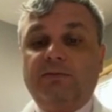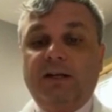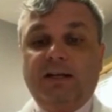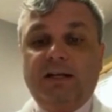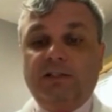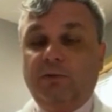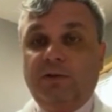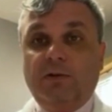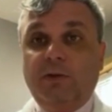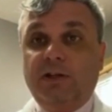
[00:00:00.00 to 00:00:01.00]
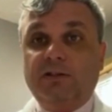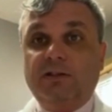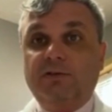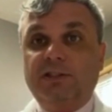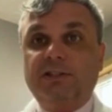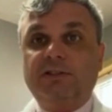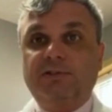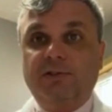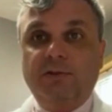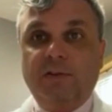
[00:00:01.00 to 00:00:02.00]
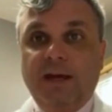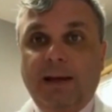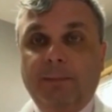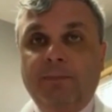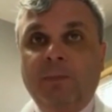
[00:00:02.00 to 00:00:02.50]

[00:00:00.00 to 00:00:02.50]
medication within a week or so just due to that.